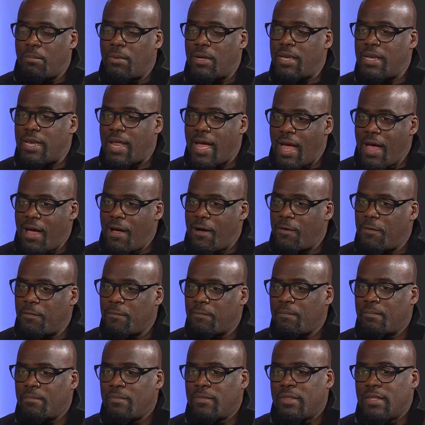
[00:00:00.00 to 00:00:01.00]
But now
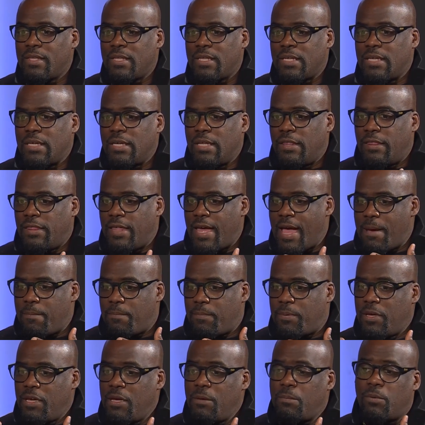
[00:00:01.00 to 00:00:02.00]
that
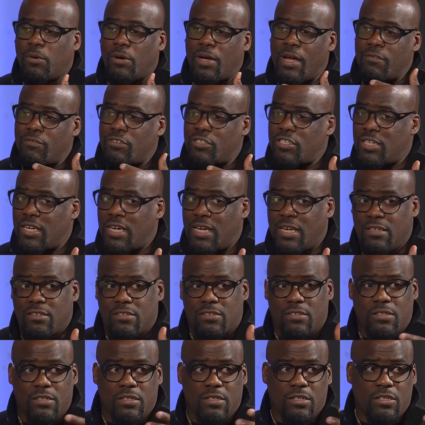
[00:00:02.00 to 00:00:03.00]
people have
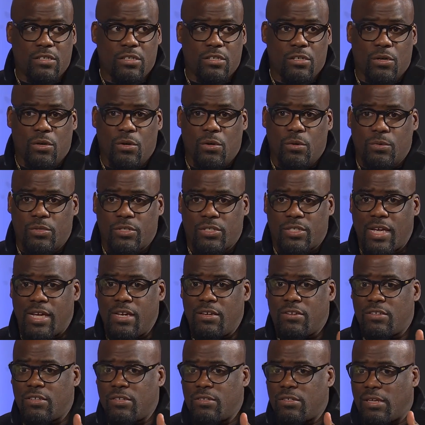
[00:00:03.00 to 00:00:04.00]
changed,
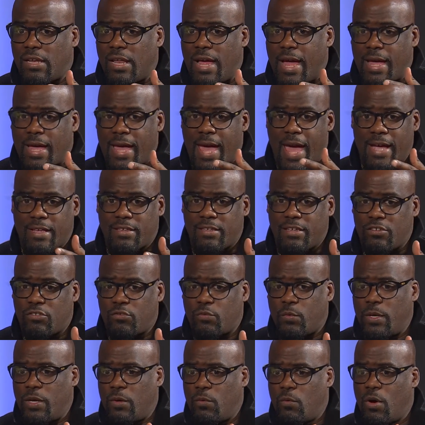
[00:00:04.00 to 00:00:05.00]
stations like Access
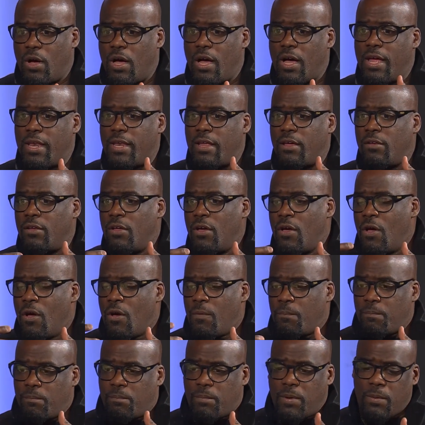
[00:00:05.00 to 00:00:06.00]
21
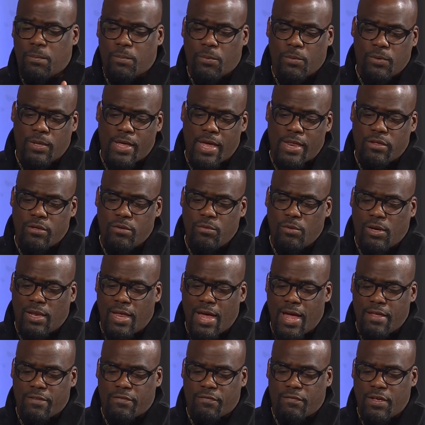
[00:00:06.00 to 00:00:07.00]
and people that
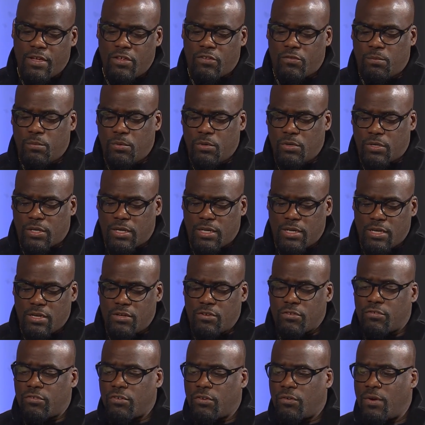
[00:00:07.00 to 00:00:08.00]
utilize Facebook and
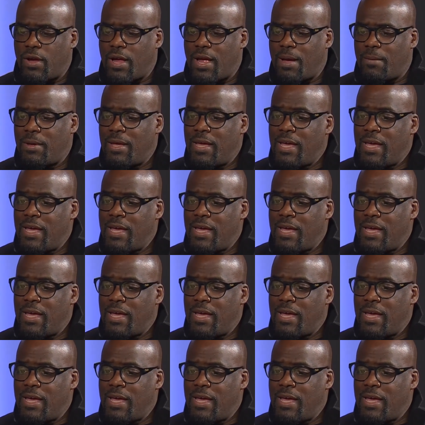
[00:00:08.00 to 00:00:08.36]
Instagram,